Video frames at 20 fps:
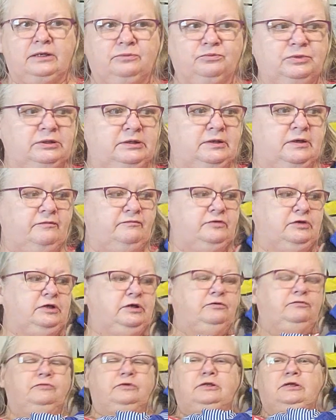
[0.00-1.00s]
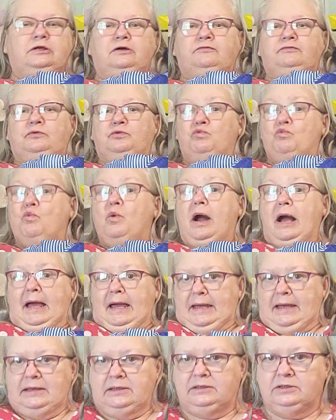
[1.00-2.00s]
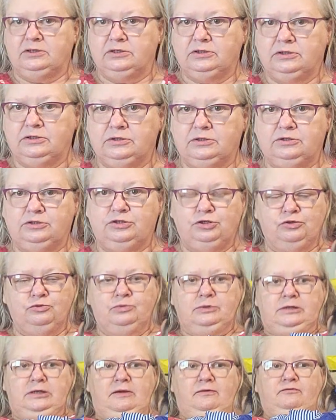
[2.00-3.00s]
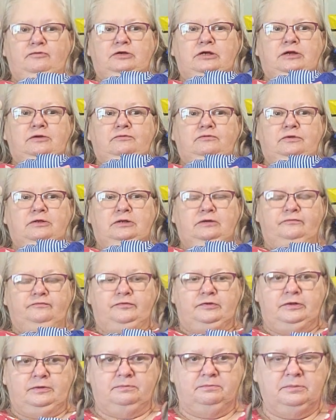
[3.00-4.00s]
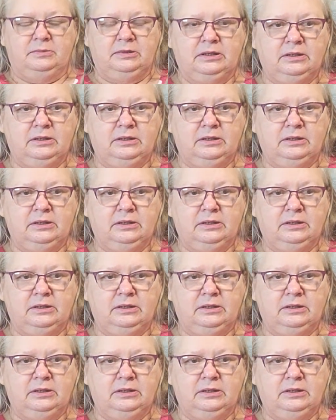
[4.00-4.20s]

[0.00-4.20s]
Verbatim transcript: and would never get rid of and why you would never get rid of them.